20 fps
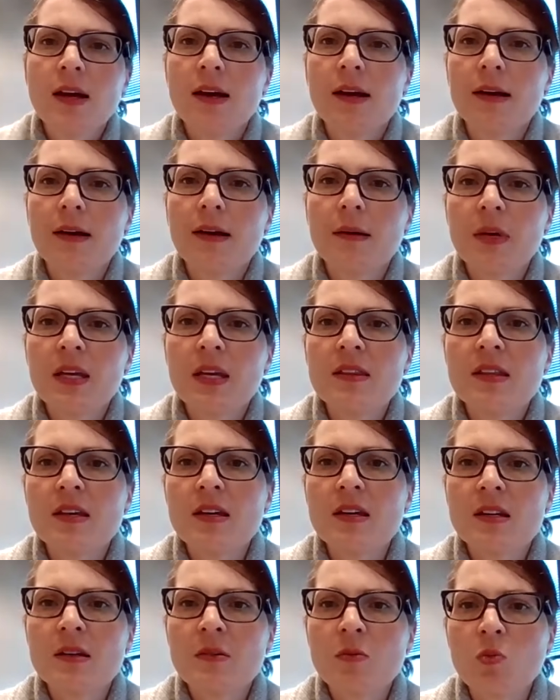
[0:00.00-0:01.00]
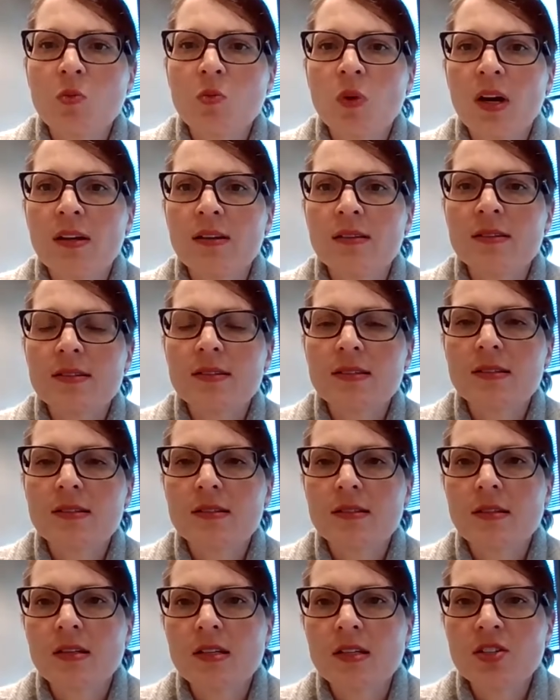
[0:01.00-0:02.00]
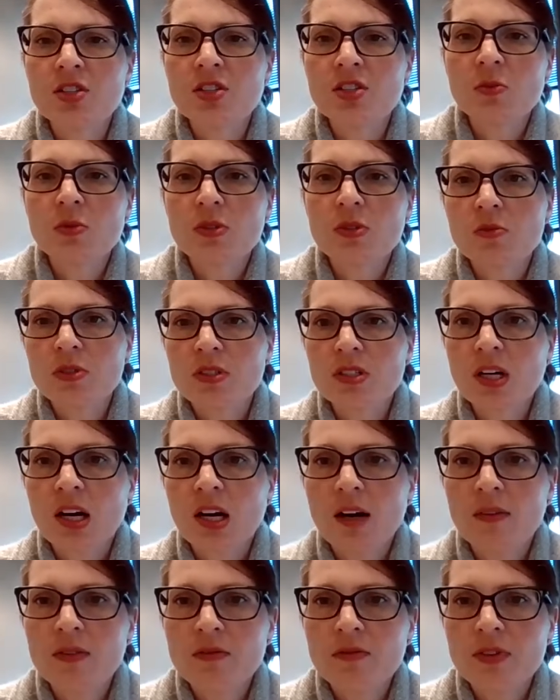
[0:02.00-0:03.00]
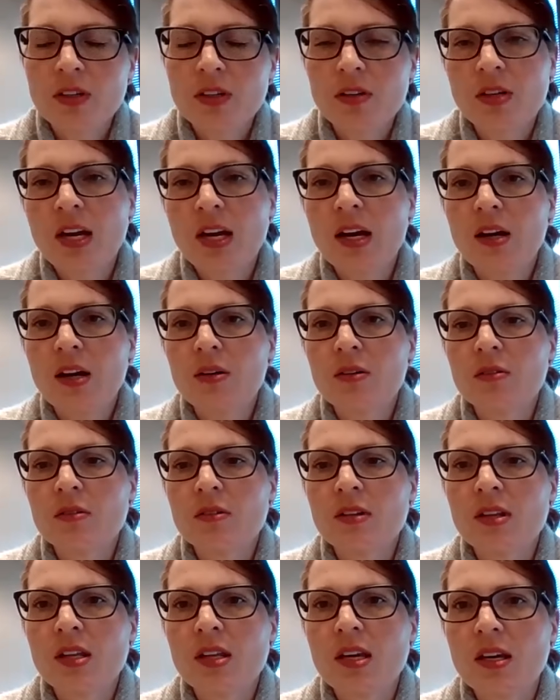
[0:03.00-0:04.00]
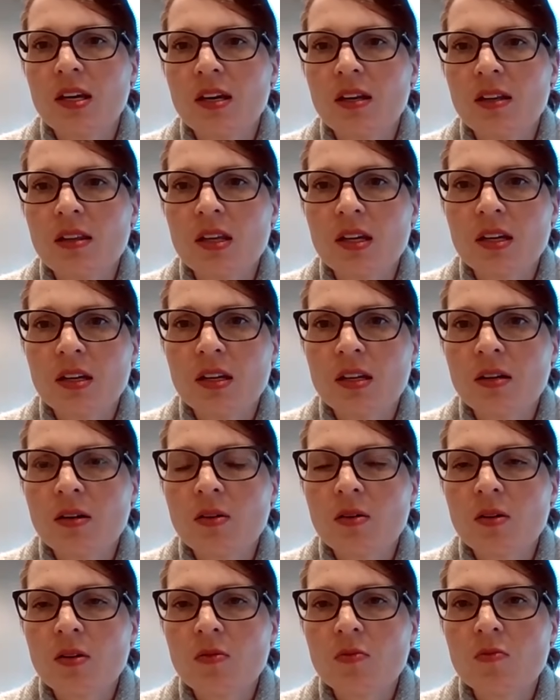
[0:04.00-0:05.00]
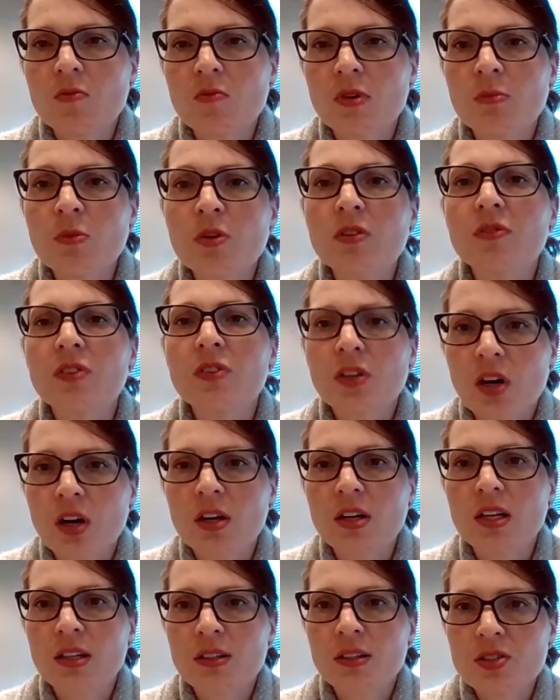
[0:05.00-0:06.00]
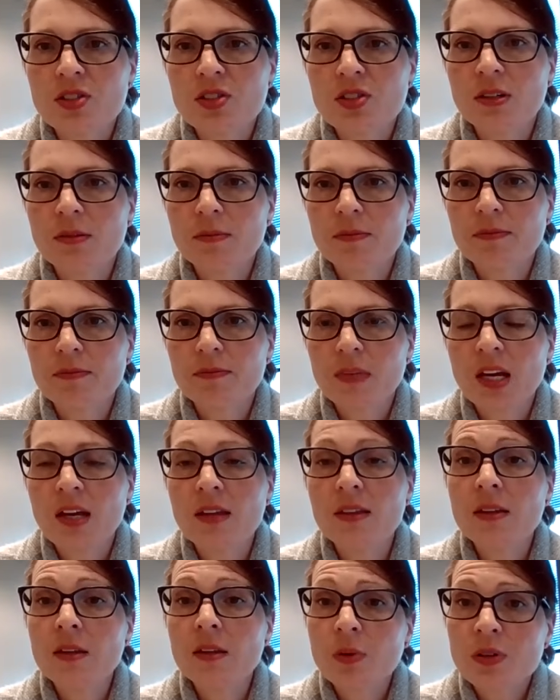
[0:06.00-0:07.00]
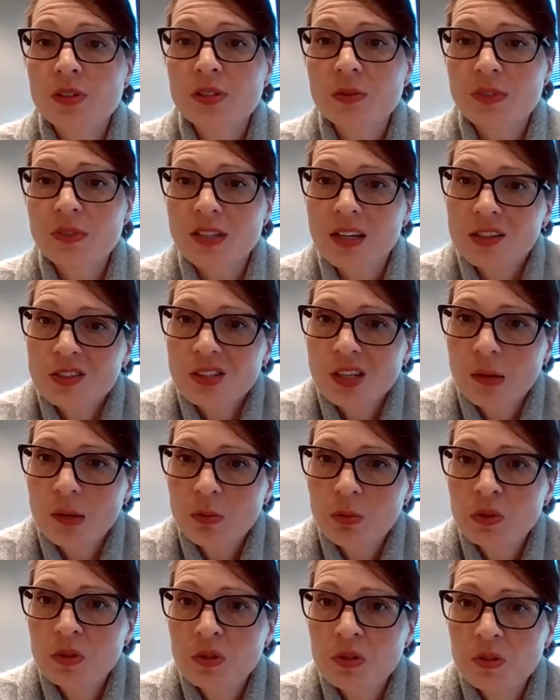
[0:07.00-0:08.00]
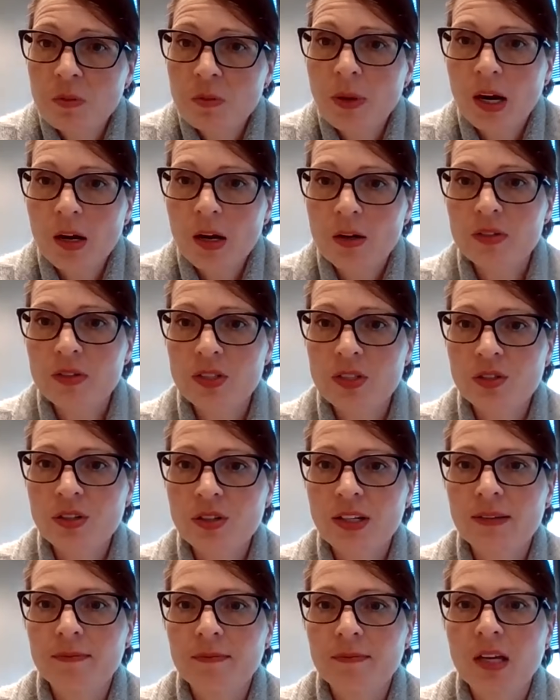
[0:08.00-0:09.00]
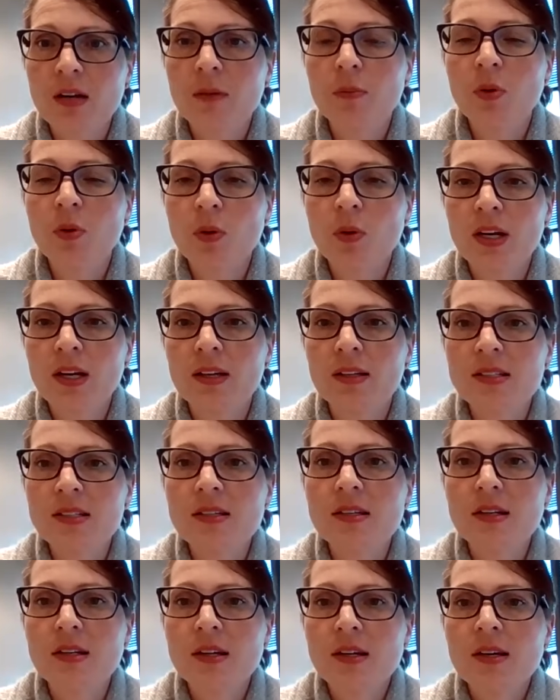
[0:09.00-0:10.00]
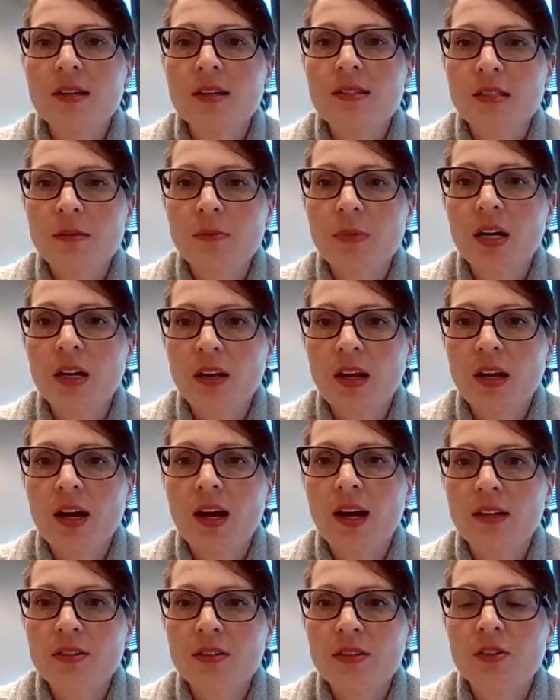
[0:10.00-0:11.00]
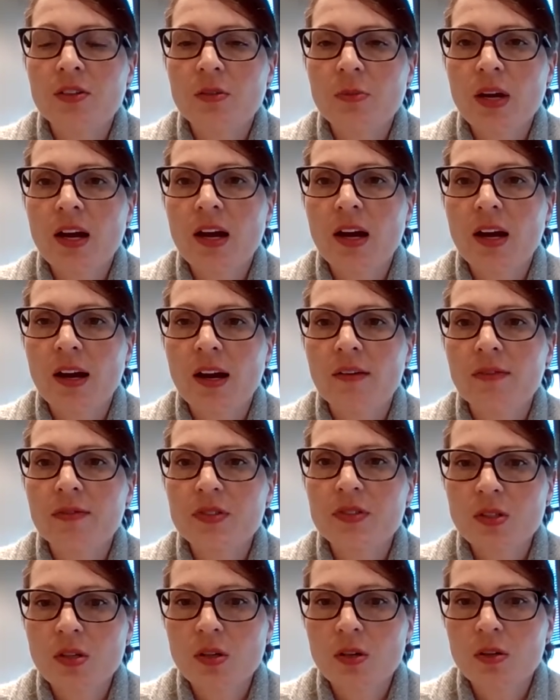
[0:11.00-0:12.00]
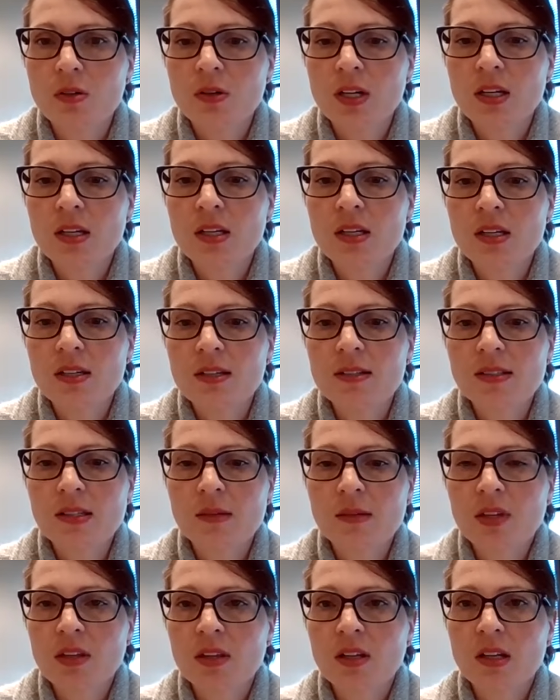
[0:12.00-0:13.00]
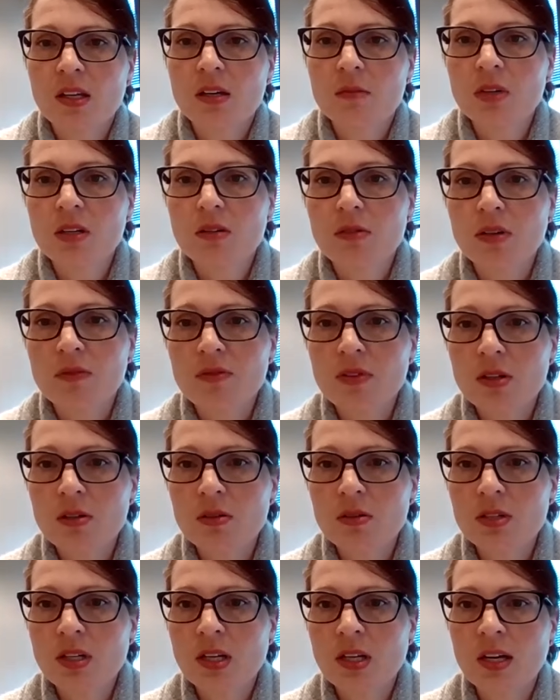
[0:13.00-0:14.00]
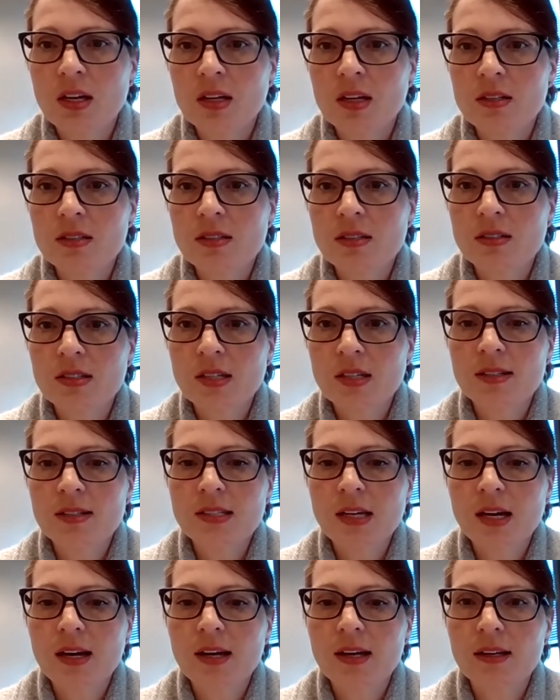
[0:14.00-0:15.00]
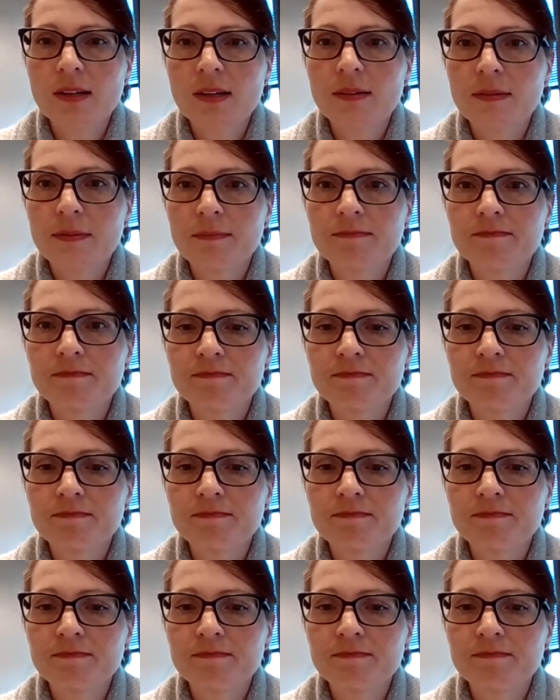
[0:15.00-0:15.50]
Um, and then once the issue was resolved and figured out, they then removed the guardianship. And then the person was actually able to do a power of attorney and appoint somebody to act on their behalf. So it is something that can be reviewed and set aside.